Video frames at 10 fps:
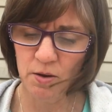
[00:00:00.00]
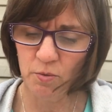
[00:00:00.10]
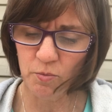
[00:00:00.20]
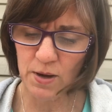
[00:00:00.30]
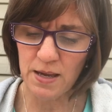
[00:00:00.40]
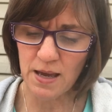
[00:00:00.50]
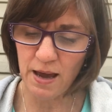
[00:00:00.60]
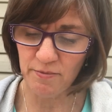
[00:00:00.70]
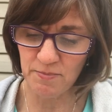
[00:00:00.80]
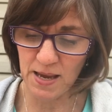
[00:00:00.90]
We
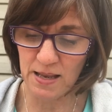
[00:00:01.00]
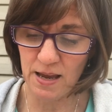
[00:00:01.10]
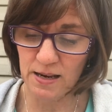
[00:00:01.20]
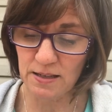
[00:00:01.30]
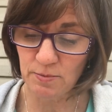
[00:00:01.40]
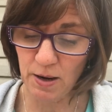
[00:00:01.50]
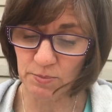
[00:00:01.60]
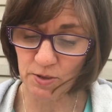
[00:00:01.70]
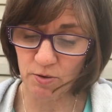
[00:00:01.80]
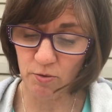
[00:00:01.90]
have made and
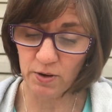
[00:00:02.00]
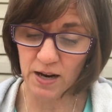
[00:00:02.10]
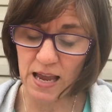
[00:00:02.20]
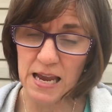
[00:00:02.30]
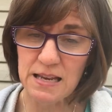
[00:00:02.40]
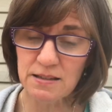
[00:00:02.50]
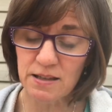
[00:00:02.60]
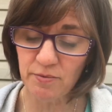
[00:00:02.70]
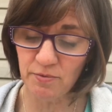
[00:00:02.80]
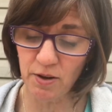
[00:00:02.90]
erupted over
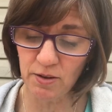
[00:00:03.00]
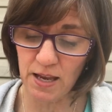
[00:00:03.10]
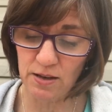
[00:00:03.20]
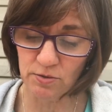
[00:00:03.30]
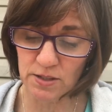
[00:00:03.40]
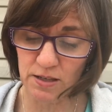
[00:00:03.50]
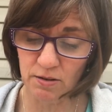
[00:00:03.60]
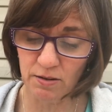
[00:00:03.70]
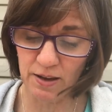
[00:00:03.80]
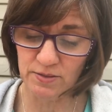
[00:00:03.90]
87 volcanoes in
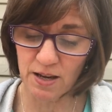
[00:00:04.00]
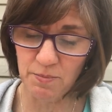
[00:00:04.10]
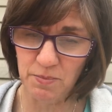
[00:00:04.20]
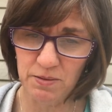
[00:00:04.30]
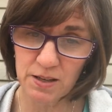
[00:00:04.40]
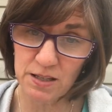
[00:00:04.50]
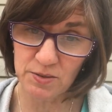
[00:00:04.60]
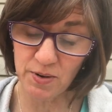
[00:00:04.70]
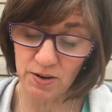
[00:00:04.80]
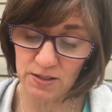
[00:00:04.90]
our lifetime. It's
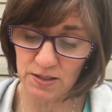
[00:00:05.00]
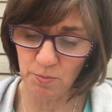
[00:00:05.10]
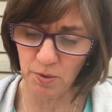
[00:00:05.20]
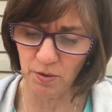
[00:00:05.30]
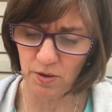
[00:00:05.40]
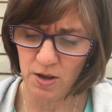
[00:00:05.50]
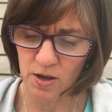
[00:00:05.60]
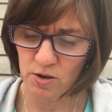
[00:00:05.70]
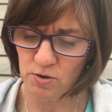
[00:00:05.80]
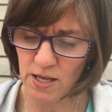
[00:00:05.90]
very simple.
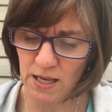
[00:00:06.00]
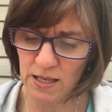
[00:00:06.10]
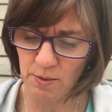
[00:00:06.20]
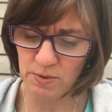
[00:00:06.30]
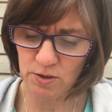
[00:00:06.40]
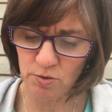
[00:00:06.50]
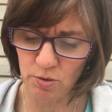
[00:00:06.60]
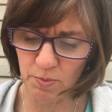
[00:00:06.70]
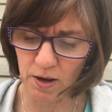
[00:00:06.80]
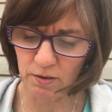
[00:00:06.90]
You take an empty
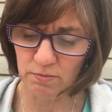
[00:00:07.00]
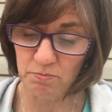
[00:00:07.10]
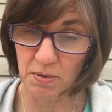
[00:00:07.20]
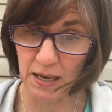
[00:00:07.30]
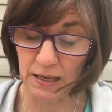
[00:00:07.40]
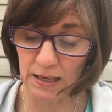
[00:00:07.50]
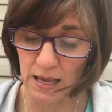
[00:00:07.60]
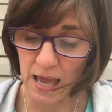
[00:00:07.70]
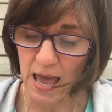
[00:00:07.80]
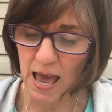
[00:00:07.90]
soda bottle, big,
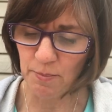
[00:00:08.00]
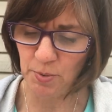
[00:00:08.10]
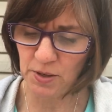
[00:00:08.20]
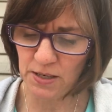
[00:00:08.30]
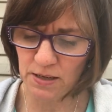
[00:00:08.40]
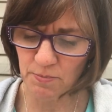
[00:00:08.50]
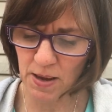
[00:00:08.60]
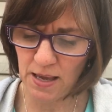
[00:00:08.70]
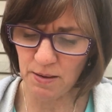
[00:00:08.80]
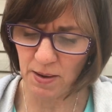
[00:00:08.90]
and put it in a
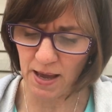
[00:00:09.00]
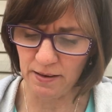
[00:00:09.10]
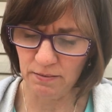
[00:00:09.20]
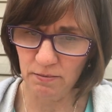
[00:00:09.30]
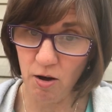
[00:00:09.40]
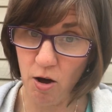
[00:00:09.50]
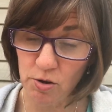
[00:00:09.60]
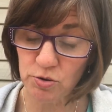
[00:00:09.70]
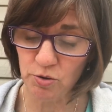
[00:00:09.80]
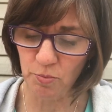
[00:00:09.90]
baking pan,
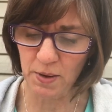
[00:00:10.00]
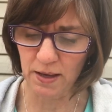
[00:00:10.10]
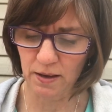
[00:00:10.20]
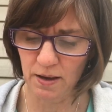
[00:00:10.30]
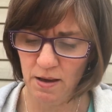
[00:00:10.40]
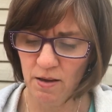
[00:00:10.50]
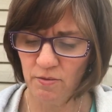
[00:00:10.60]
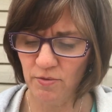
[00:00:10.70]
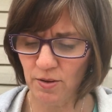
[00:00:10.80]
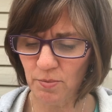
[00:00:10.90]
also big.
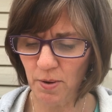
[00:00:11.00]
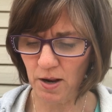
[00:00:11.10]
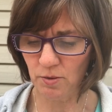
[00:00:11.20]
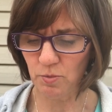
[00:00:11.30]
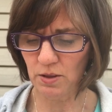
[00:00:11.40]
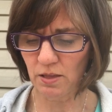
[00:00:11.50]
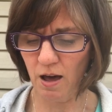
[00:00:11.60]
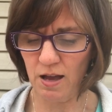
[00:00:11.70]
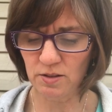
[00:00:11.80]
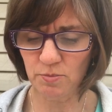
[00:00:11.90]
Fill the bottle with
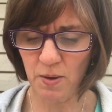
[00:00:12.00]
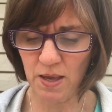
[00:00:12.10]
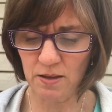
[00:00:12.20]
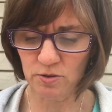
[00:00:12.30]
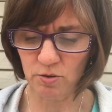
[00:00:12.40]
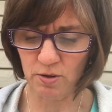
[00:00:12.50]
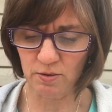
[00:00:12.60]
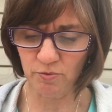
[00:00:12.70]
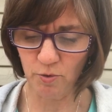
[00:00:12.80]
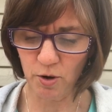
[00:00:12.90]
lots of baking soda
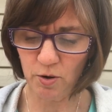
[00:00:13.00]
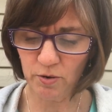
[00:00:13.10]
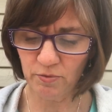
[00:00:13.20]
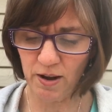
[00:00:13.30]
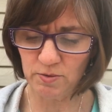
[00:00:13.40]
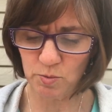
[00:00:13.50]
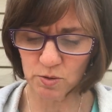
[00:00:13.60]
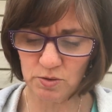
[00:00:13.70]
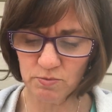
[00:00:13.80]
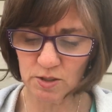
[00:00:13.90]
and 4 or 5
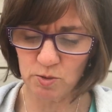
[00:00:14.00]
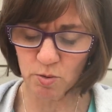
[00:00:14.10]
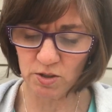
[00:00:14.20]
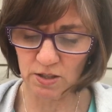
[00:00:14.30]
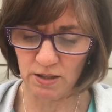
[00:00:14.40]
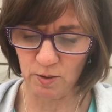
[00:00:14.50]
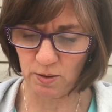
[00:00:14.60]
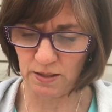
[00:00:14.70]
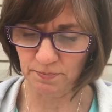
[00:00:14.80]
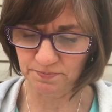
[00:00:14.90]
squirts of dishwashing liquid.